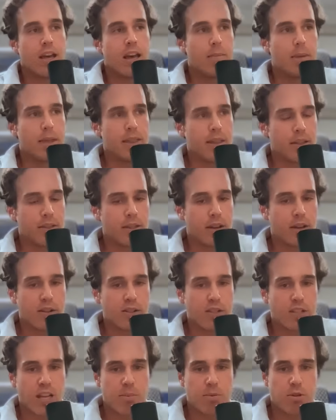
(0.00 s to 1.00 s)
I mean, the
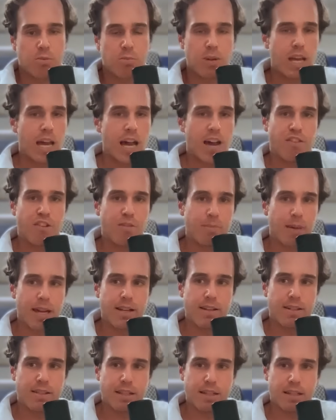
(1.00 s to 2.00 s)
conception we have of
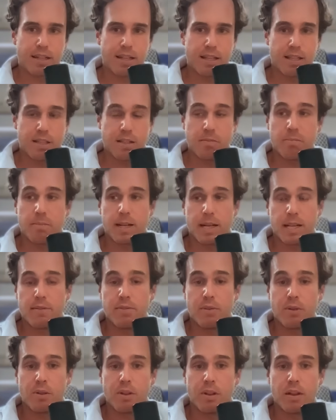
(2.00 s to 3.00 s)
medicine is
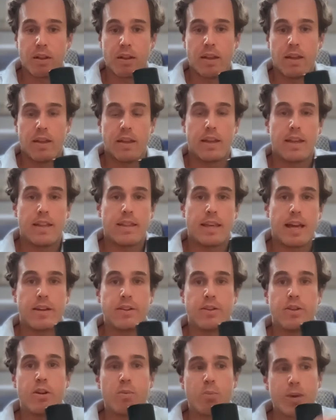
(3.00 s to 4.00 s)
medieval in that,
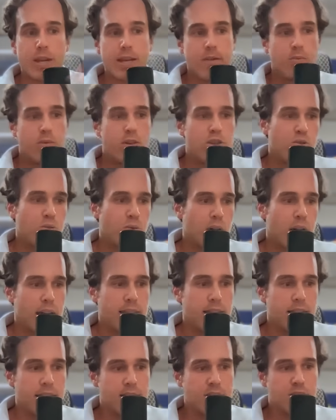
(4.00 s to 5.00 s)
you know, we, we try
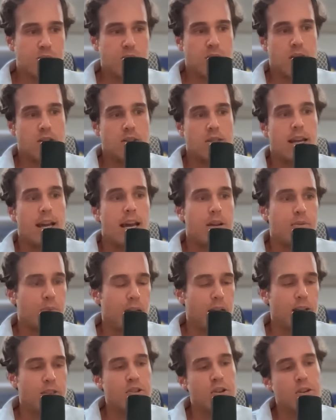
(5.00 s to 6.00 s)
these drugs at
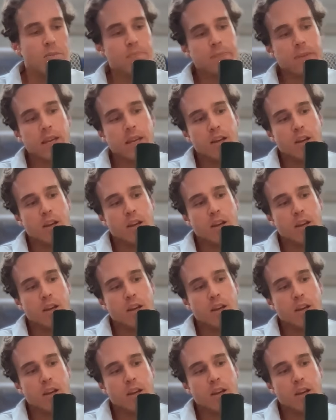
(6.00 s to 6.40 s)
random,